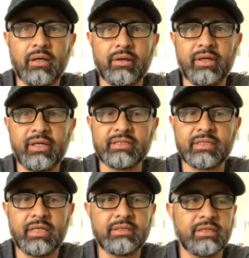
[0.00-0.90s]

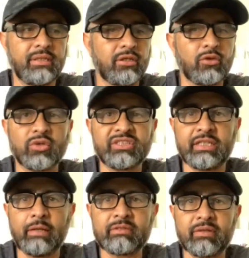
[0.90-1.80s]
he's in the
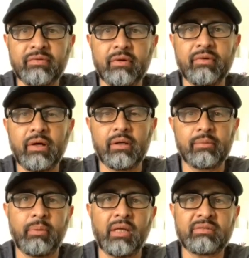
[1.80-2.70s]
doorsteps of
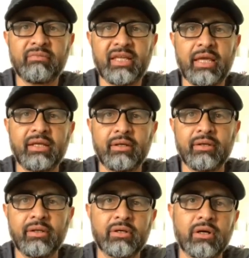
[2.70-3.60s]
possibly getting
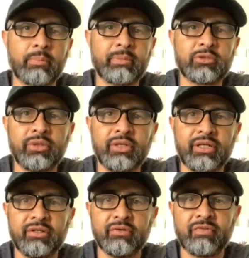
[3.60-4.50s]
another
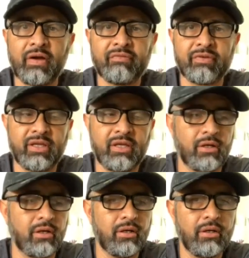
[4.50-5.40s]
opportunity to fight for
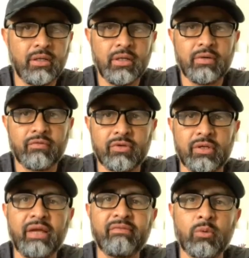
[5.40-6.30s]
the
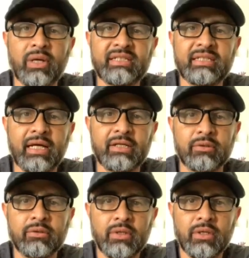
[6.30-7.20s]
heavyweight
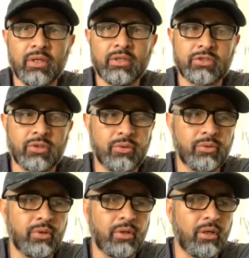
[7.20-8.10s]
title.
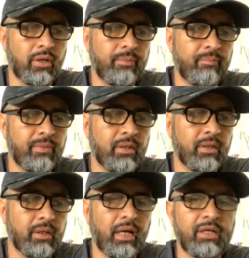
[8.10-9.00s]
So
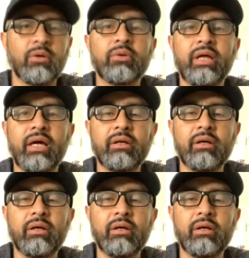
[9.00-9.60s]
I know that